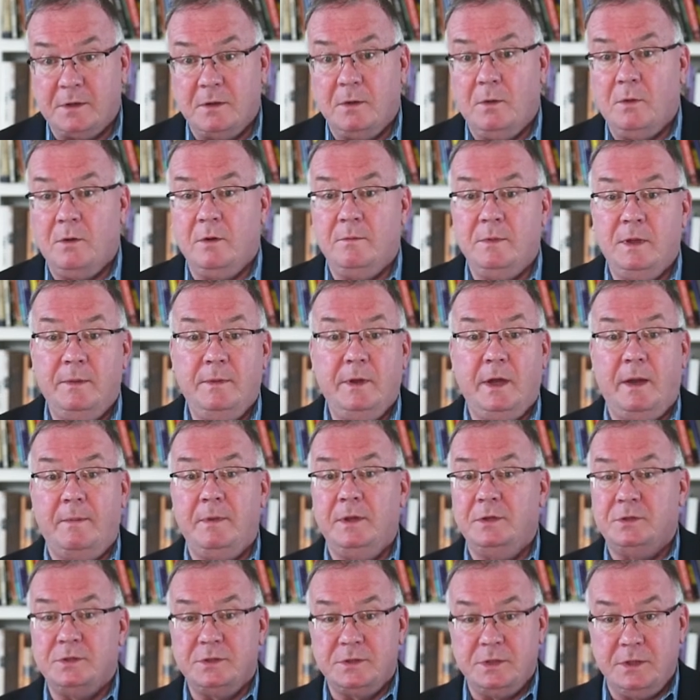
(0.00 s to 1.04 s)
or maybe I'm
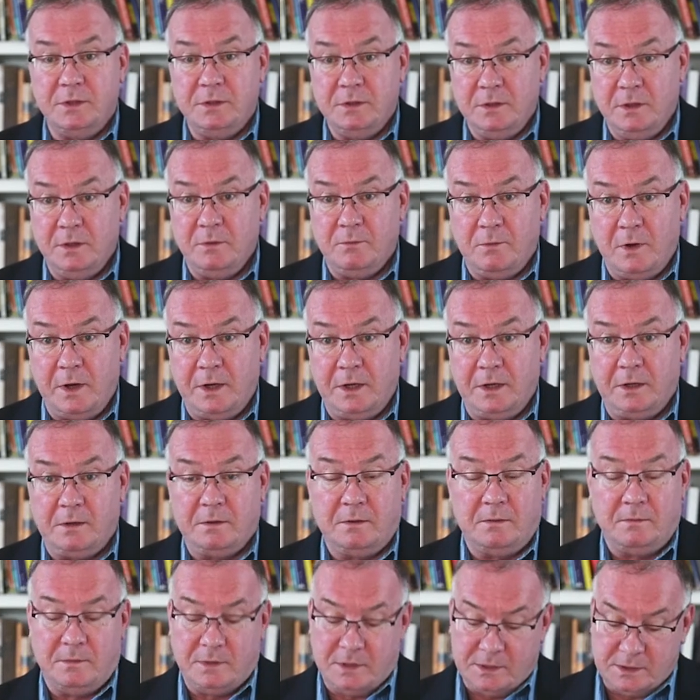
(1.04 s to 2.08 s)
interested in running.
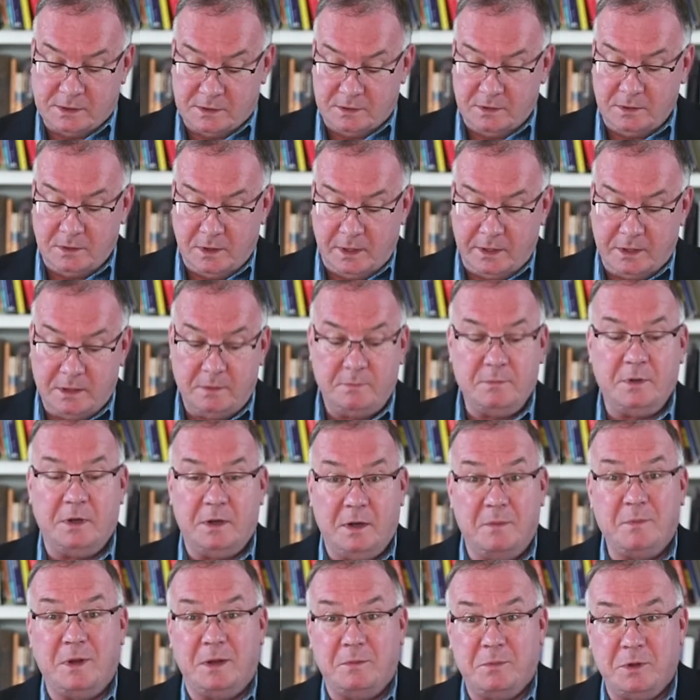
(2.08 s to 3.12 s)
It doesn't look like it, but I
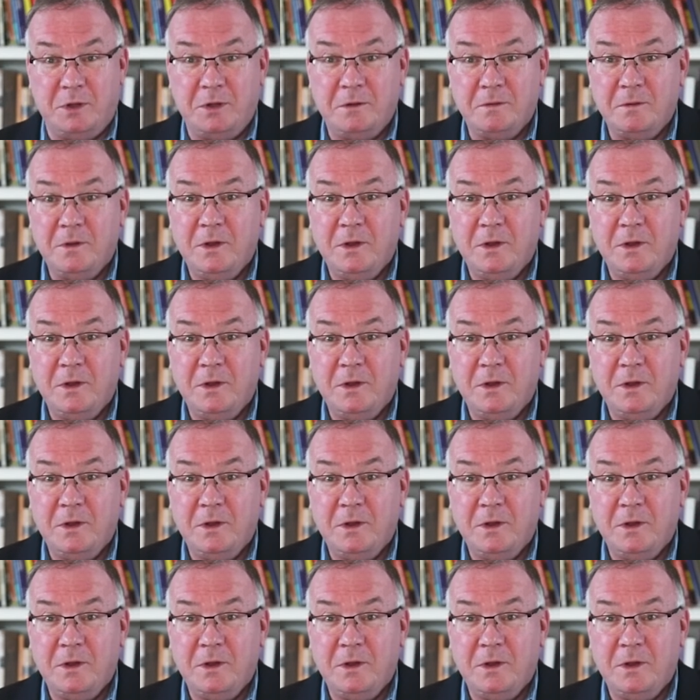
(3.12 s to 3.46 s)
might be.